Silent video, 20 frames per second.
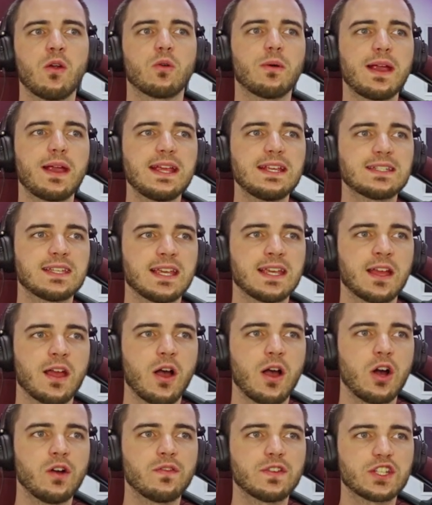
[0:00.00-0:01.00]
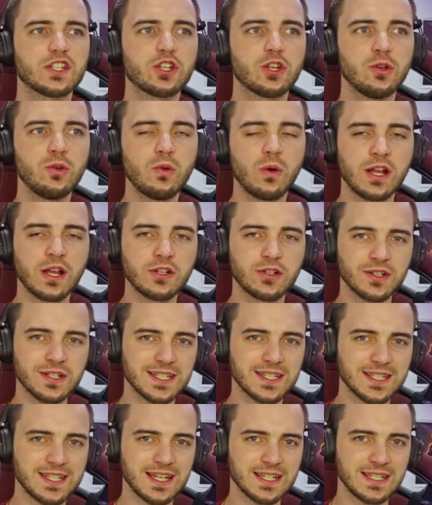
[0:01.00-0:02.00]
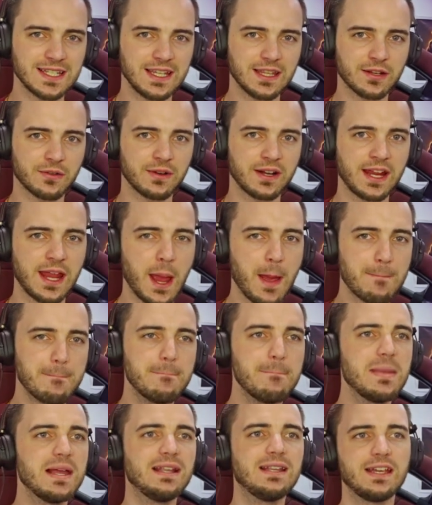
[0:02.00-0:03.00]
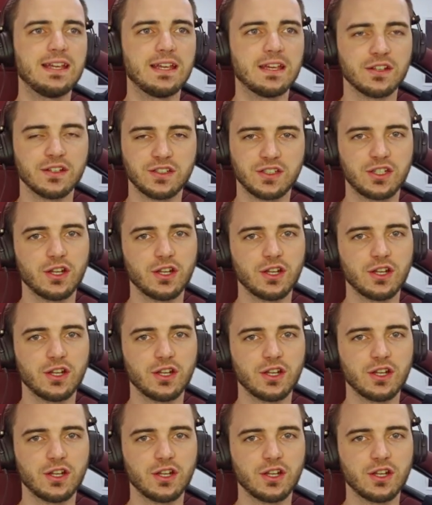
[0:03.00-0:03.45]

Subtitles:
raising over $263 million.